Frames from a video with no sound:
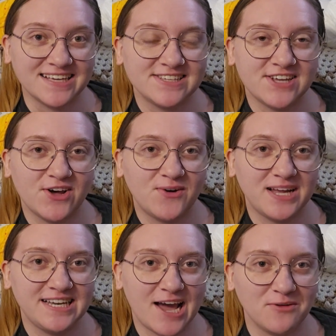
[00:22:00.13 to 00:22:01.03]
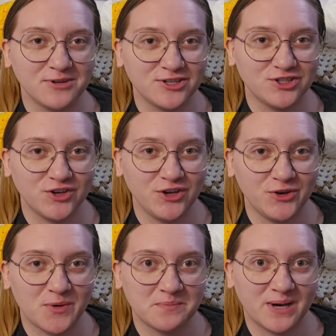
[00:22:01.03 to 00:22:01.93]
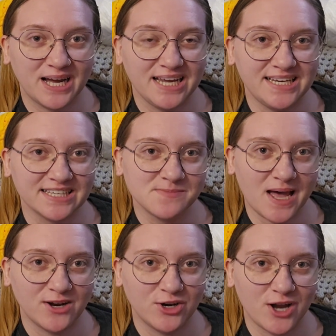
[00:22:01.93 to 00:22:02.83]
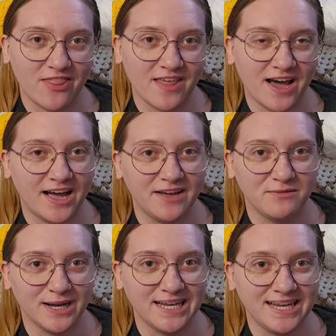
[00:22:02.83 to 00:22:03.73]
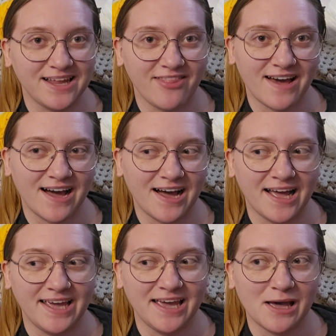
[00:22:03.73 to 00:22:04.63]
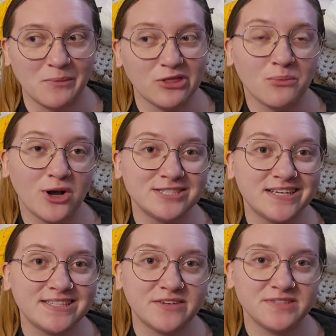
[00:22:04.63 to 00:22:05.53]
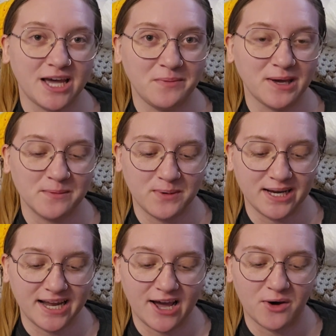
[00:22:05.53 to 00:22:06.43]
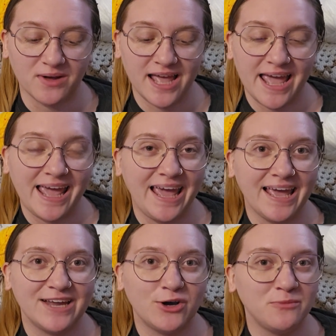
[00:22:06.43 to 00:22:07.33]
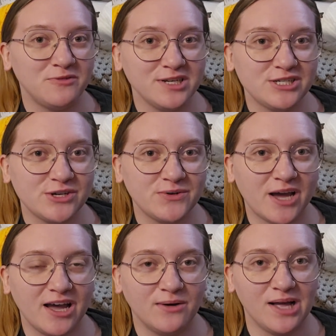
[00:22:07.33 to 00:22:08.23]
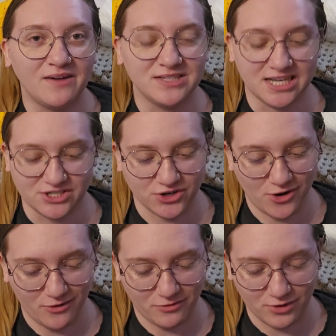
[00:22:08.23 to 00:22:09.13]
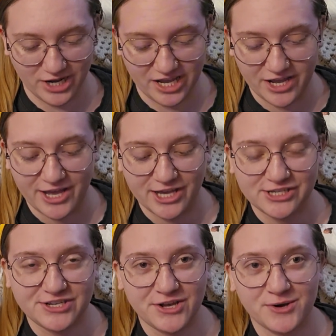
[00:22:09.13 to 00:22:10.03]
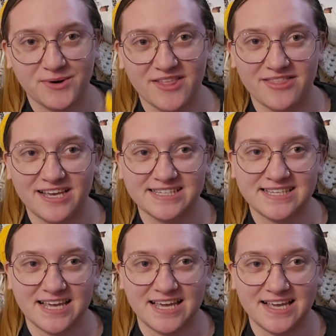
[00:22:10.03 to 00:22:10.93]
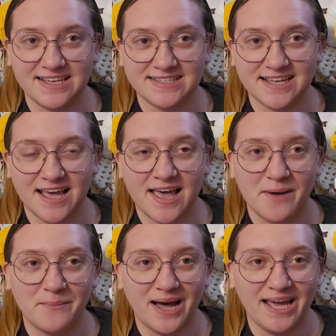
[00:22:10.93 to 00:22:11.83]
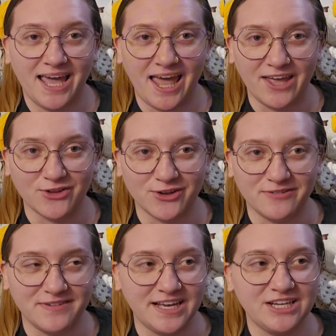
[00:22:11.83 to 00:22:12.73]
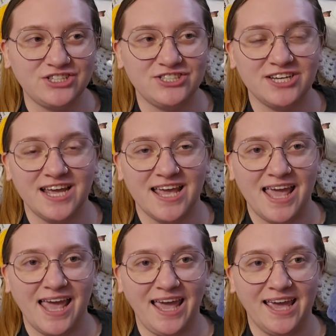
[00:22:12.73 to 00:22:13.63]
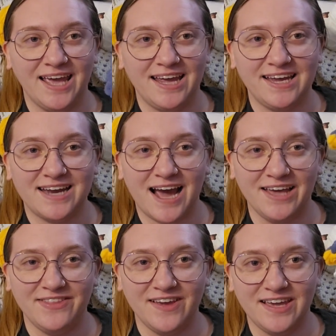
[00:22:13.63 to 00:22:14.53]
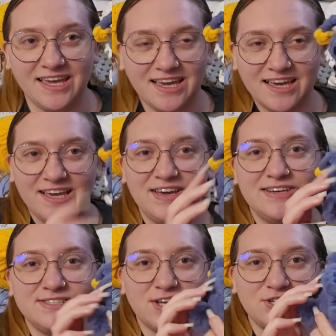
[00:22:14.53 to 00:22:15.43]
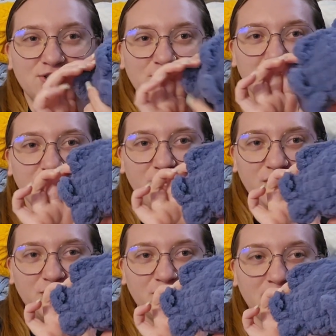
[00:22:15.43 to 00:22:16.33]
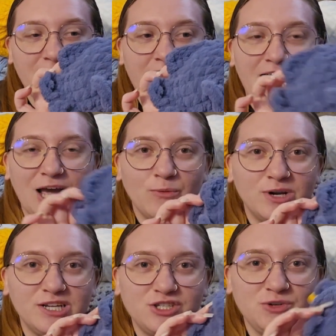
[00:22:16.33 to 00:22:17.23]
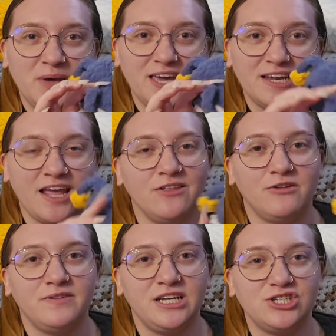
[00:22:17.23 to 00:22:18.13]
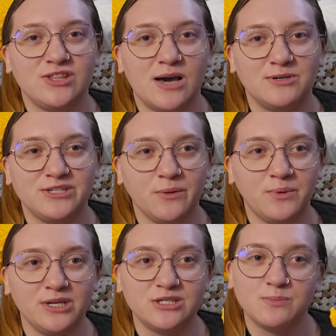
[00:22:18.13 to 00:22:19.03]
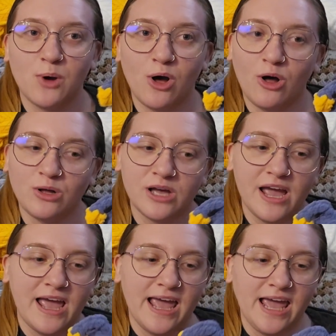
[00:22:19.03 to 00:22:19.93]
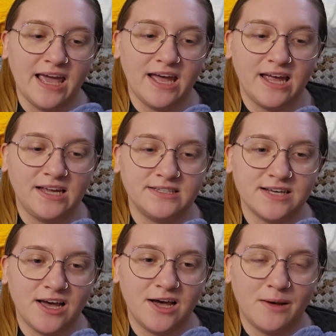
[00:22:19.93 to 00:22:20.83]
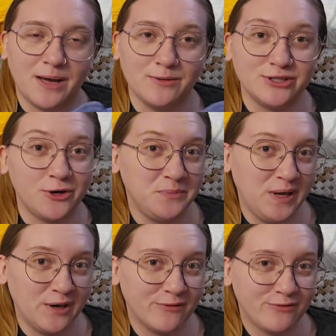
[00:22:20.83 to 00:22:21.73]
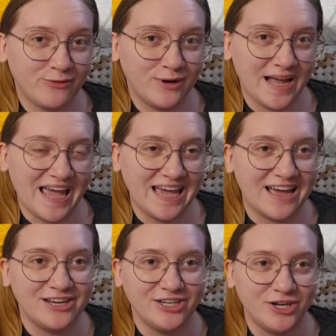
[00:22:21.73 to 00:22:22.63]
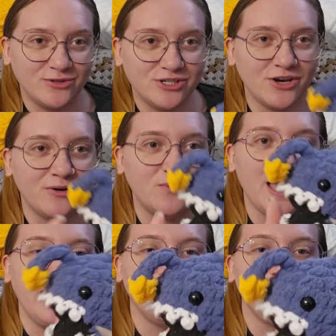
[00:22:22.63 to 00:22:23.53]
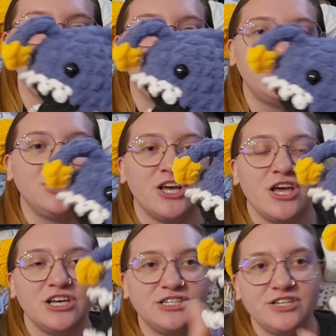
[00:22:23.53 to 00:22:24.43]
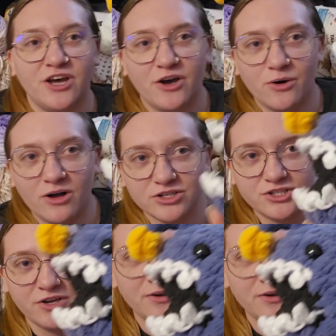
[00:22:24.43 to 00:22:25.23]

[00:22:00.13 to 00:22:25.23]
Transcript: so now I'm going to show you my next pattern that I have written that I am in the process of typing up right now, and hopefully soon I will have a tester call for it. So this is my anglerfish, and I think he is super cute. I wanted to make an anglerfish that was still pretty small, and I was hoping for a no-sew anglerfish, so I'll show you